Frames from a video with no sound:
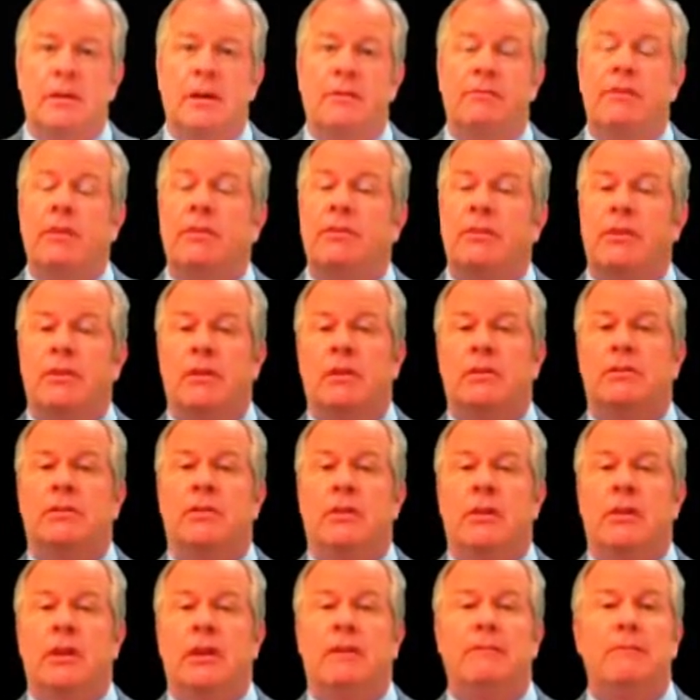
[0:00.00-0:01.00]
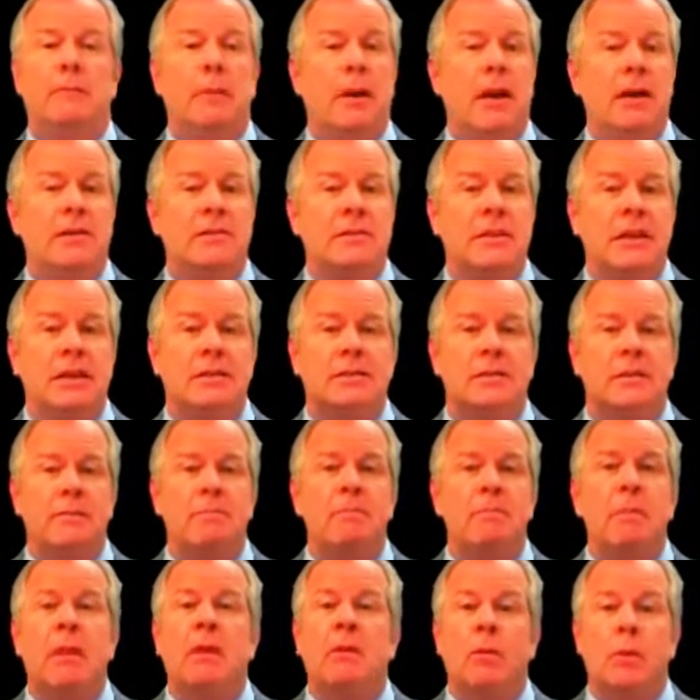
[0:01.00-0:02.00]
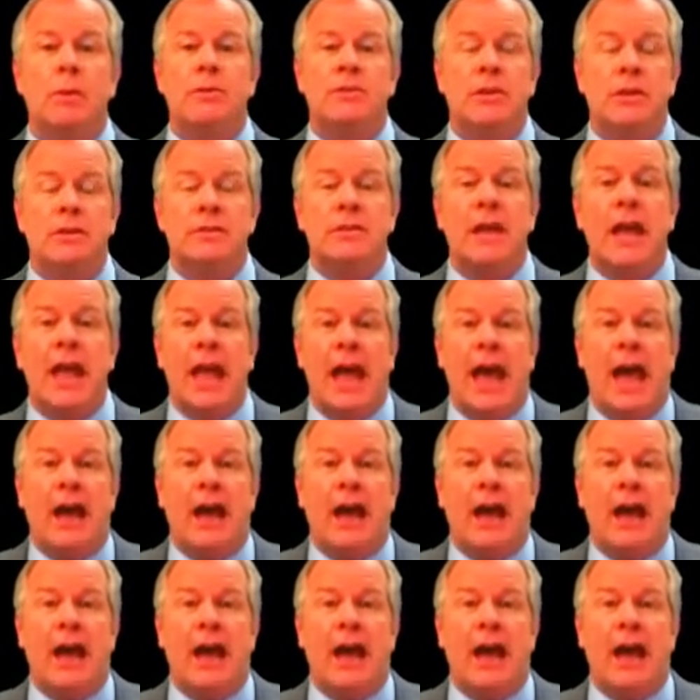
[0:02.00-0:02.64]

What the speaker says: of the third alternative process, which is